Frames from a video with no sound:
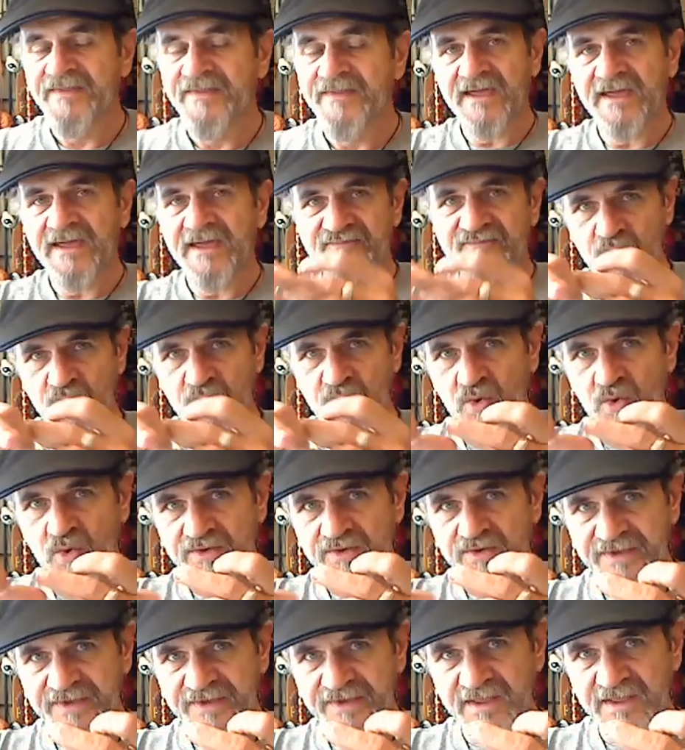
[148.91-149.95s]
They have
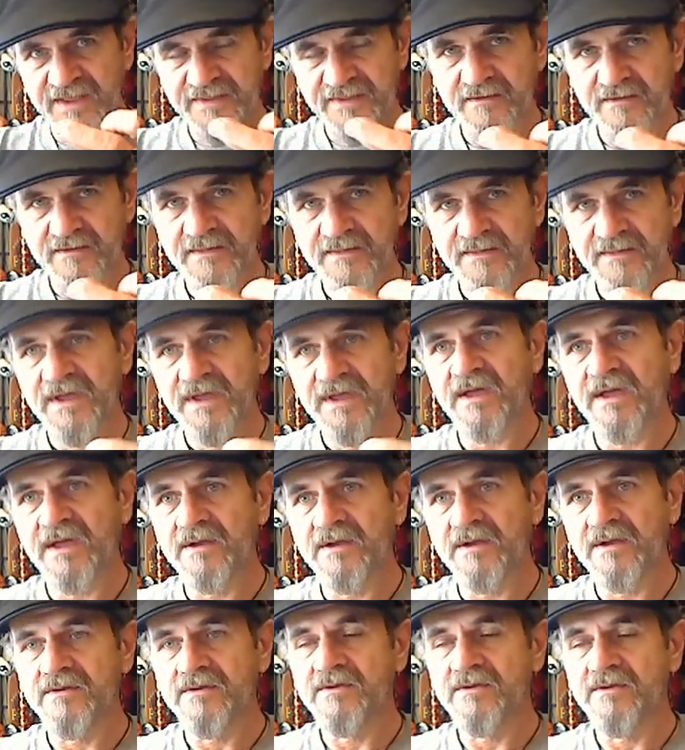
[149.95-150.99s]
nodes in them,
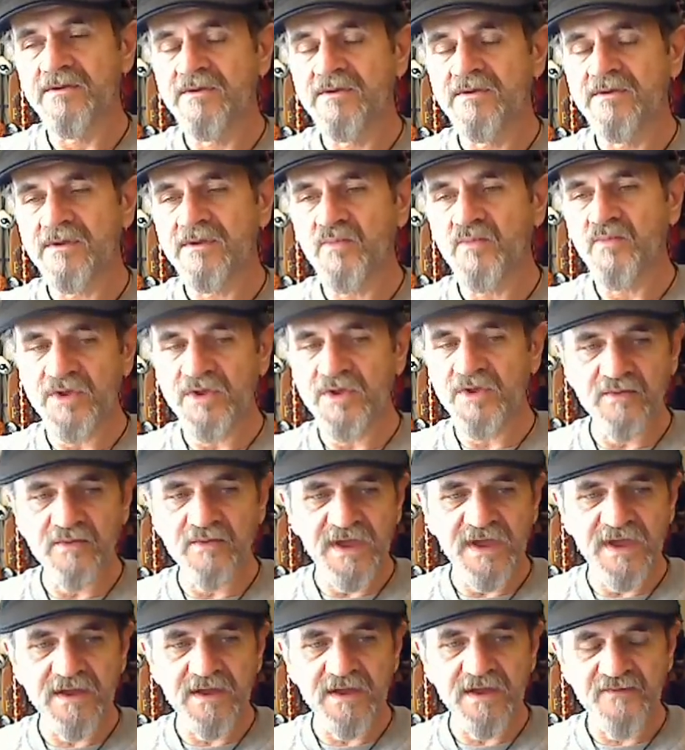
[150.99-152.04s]
and when you're
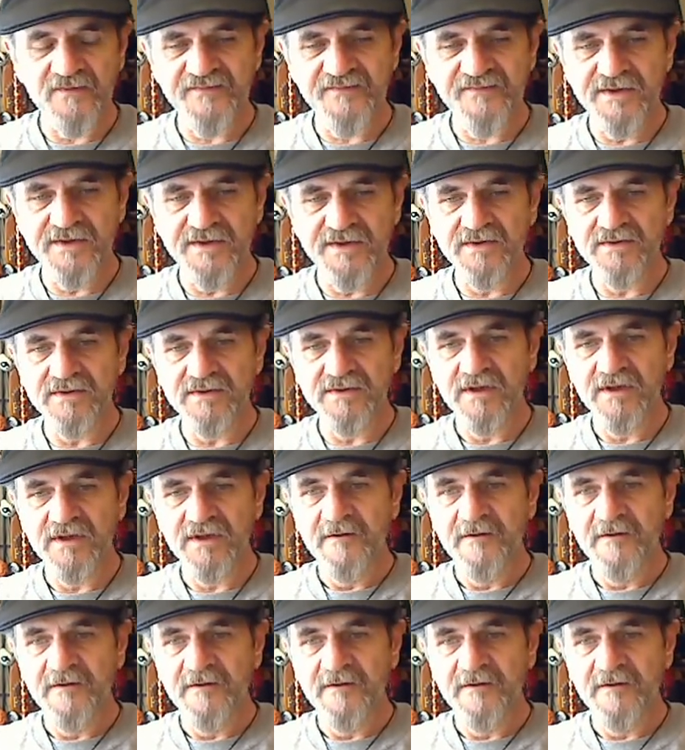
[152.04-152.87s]
making a flute